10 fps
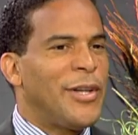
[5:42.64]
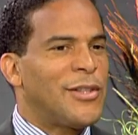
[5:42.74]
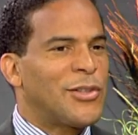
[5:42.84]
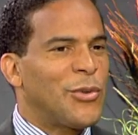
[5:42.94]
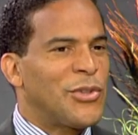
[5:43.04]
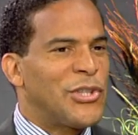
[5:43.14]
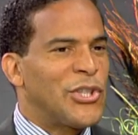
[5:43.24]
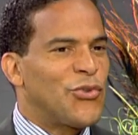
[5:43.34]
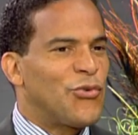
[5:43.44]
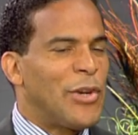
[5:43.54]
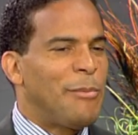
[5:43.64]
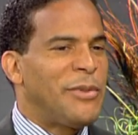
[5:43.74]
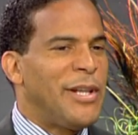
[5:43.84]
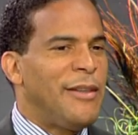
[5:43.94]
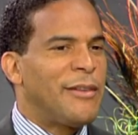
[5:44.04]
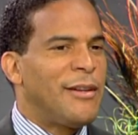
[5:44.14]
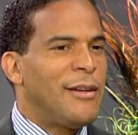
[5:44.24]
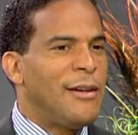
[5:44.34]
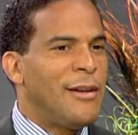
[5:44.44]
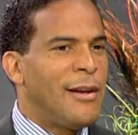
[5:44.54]
it's disrupting the
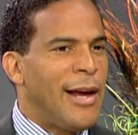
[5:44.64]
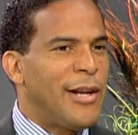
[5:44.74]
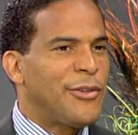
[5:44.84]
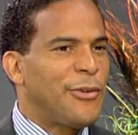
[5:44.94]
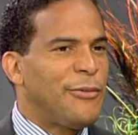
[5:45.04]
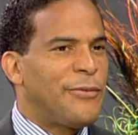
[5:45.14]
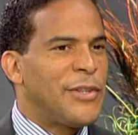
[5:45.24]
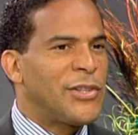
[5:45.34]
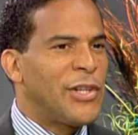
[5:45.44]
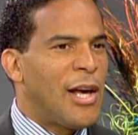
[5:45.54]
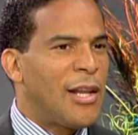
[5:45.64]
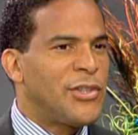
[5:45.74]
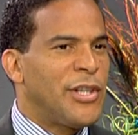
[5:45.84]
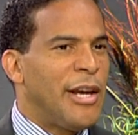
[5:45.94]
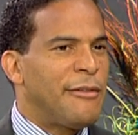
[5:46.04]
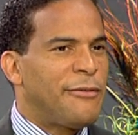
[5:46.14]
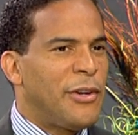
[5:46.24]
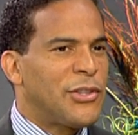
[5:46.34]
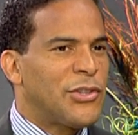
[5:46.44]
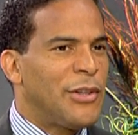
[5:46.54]
natural physiology and
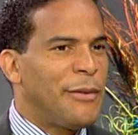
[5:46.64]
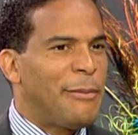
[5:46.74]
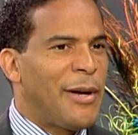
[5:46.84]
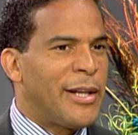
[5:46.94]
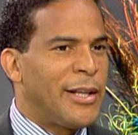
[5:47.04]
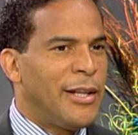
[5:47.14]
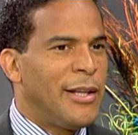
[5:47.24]
function of the body.